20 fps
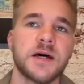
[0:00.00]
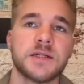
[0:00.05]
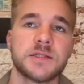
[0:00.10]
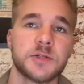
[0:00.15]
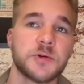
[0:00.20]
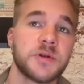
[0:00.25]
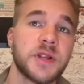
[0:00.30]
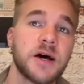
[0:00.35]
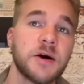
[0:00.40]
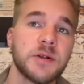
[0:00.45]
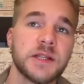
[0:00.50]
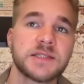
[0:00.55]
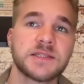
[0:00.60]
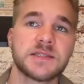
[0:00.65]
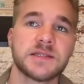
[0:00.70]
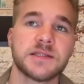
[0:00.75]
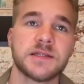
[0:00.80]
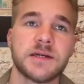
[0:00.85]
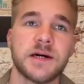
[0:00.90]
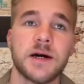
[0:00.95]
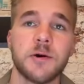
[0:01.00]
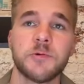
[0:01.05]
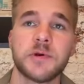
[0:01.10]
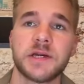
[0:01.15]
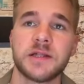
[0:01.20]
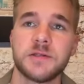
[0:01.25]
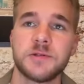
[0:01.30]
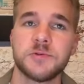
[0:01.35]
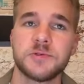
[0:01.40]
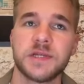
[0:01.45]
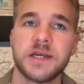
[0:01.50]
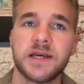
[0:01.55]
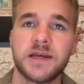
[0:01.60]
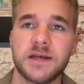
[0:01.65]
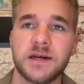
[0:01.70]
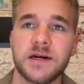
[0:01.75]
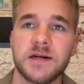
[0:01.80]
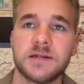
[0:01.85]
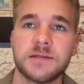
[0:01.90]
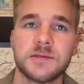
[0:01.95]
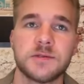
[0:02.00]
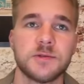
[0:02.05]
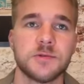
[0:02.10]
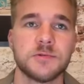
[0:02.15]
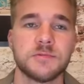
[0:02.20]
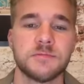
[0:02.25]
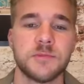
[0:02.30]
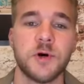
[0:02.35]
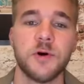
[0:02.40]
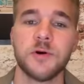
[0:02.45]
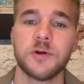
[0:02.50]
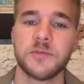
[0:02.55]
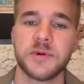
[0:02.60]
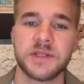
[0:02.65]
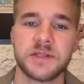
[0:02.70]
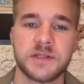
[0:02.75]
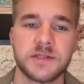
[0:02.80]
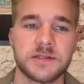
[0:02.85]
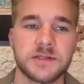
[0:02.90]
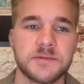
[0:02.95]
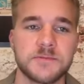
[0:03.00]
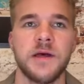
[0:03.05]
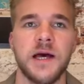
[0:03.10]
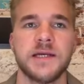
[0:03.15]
So now let's see how we can use AI to automate this.